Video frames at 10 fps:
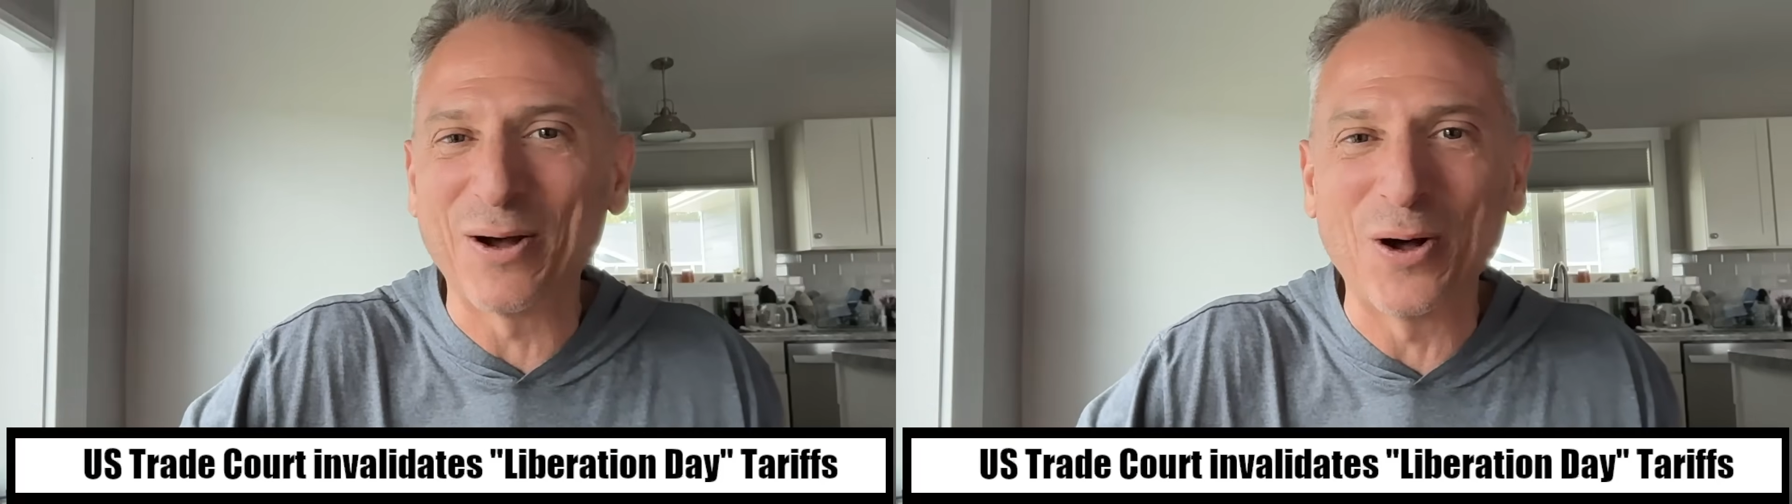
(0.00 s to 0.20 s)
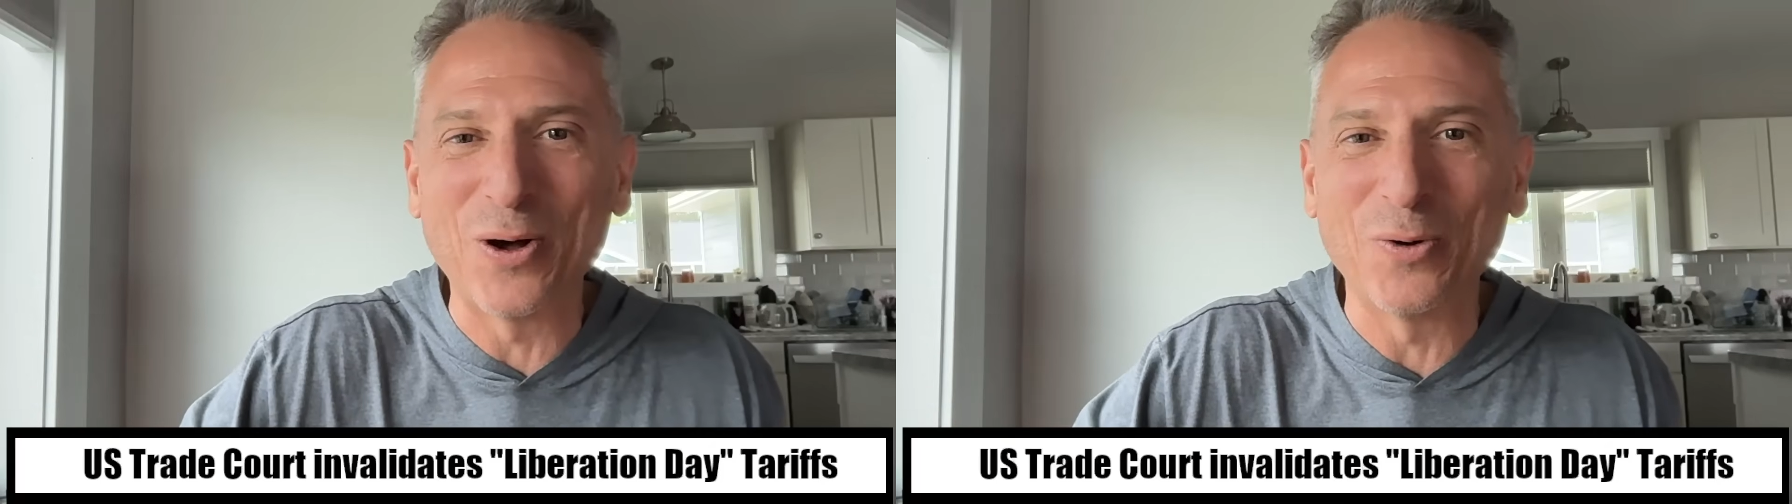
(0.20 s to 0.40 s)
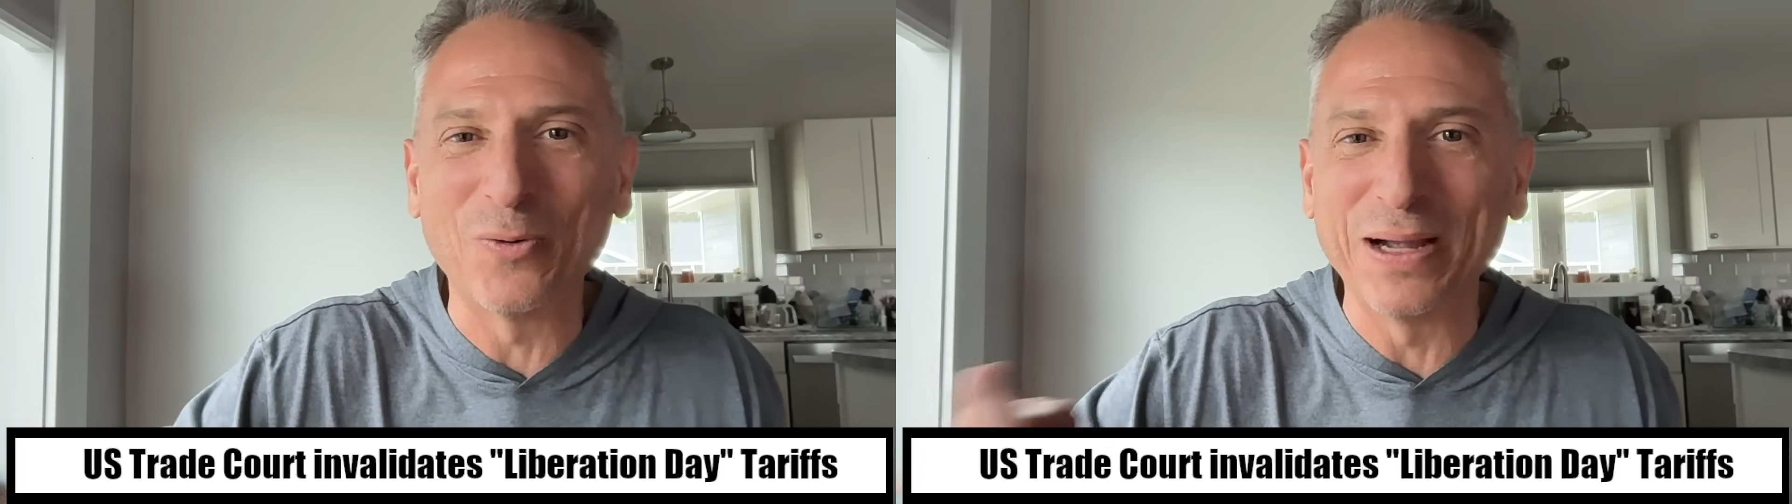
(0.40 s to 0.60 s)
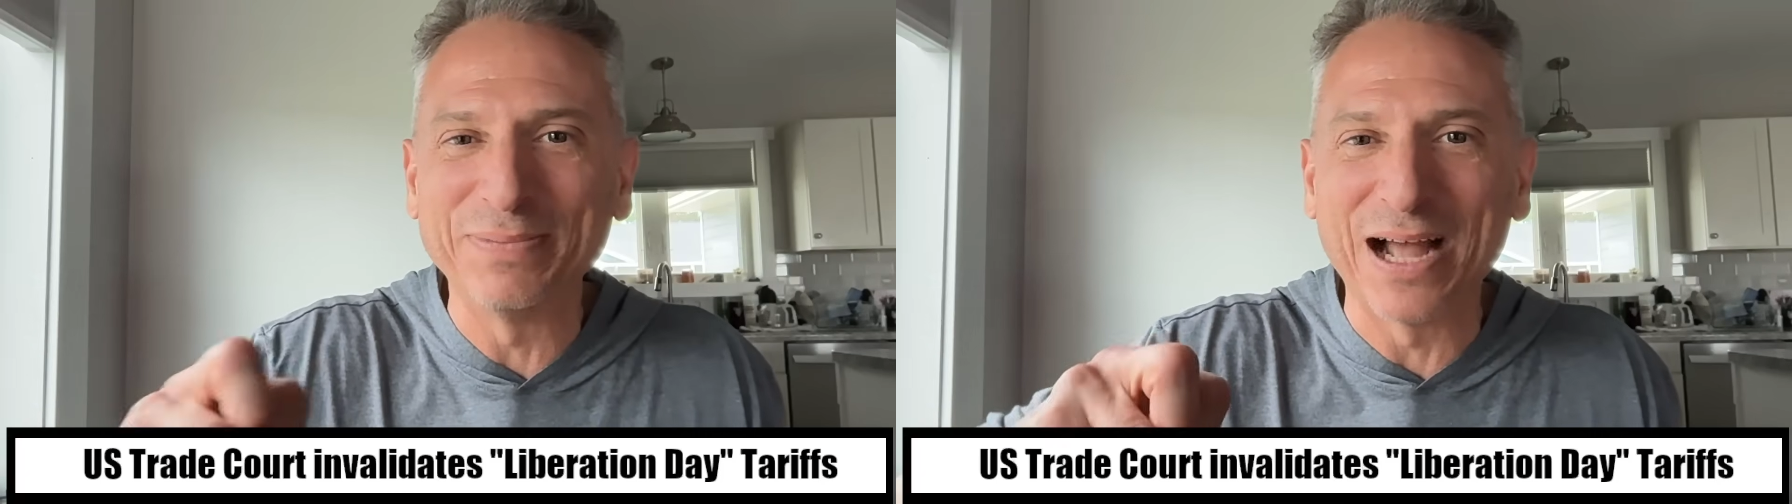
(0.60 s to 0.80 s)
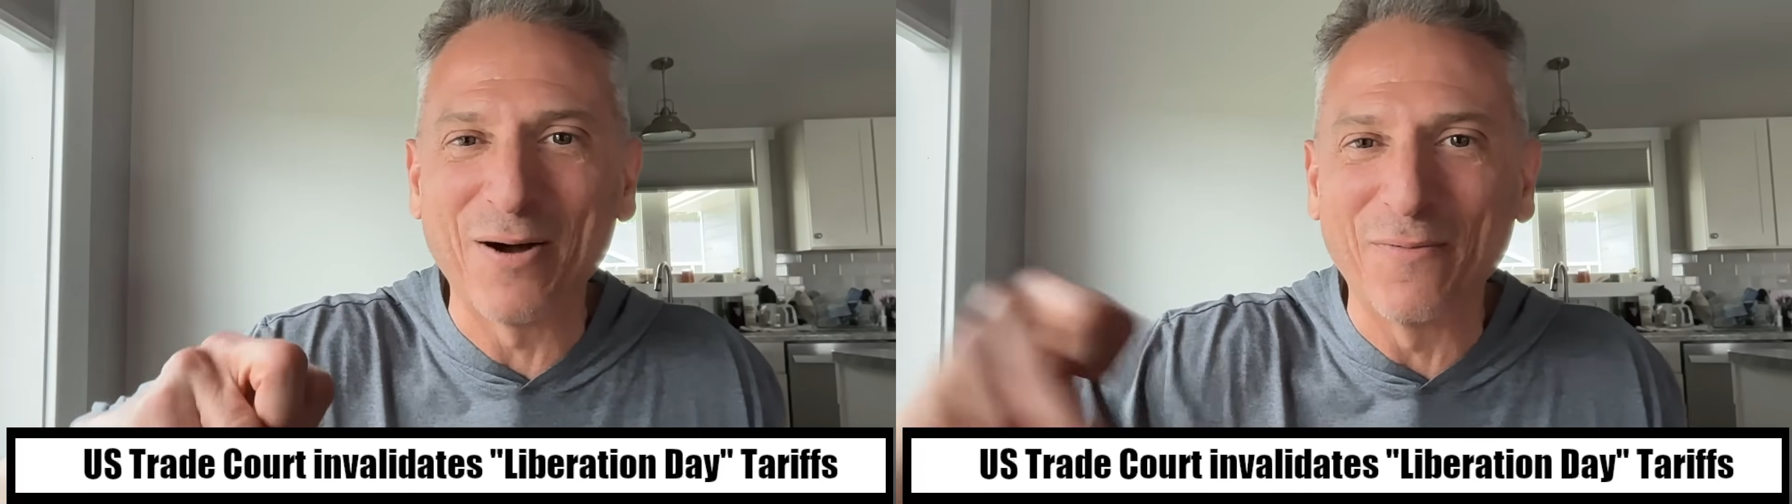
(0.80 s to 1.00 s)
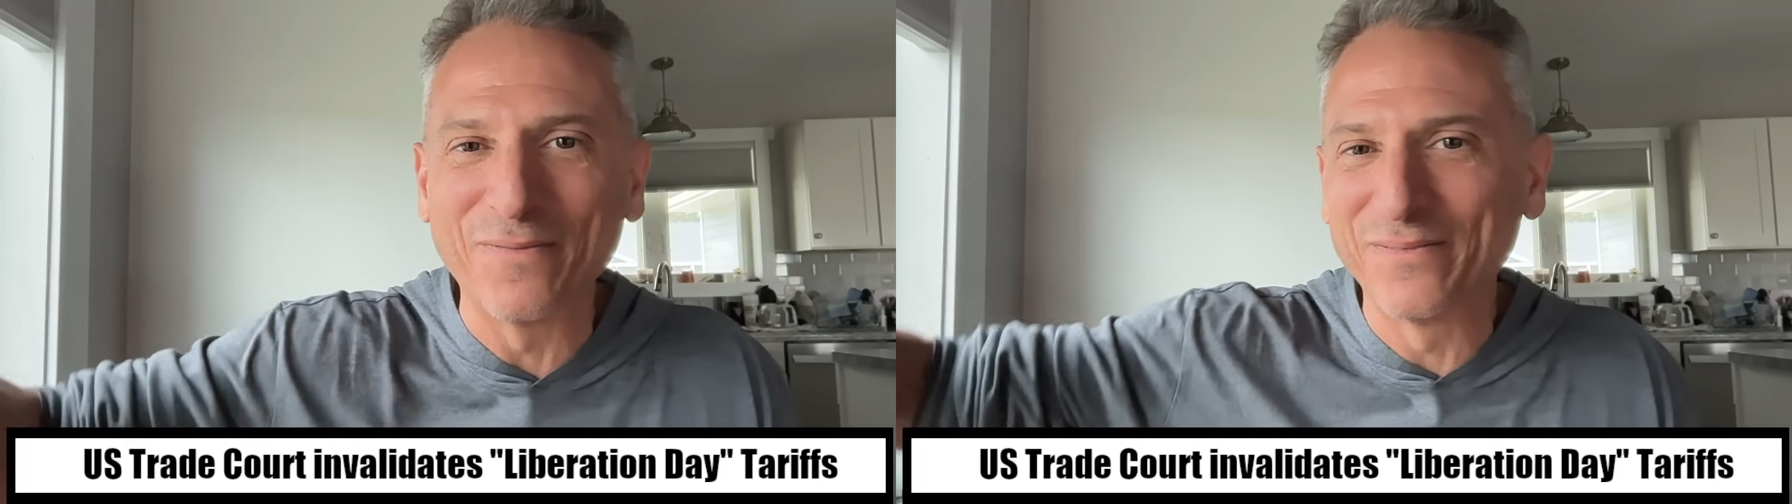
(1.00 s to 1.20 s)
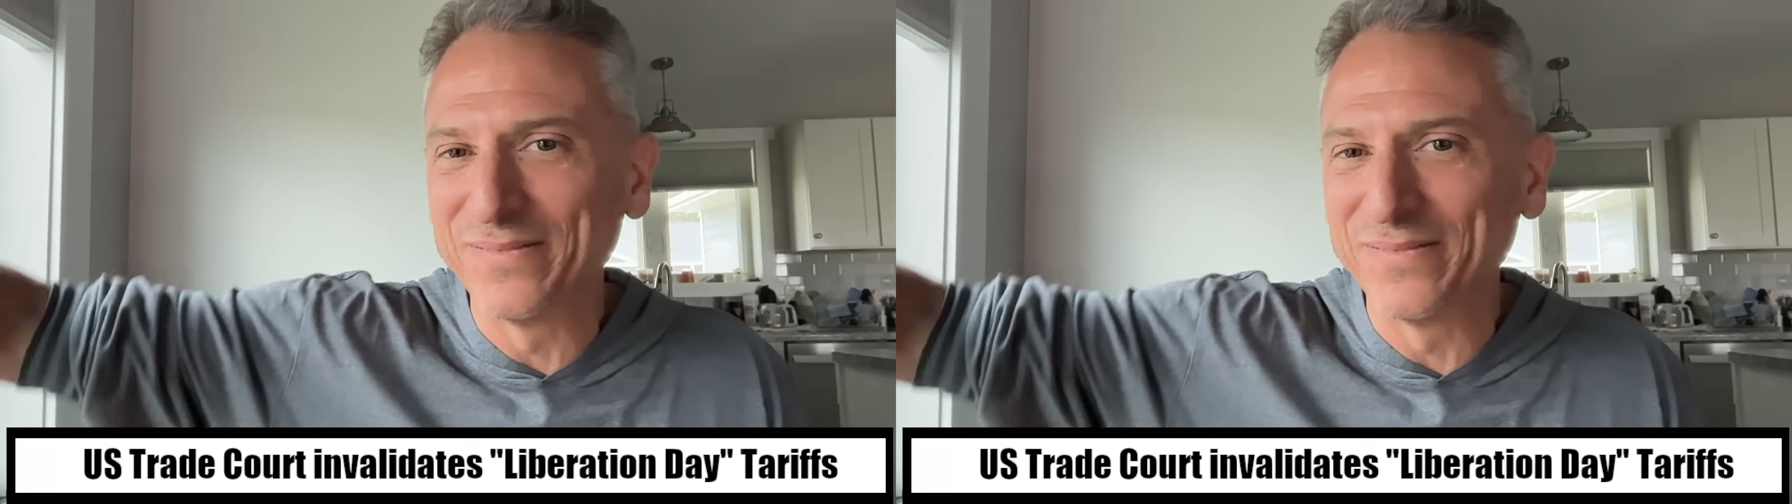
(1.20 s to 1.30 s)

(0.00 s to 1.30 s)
all wiped out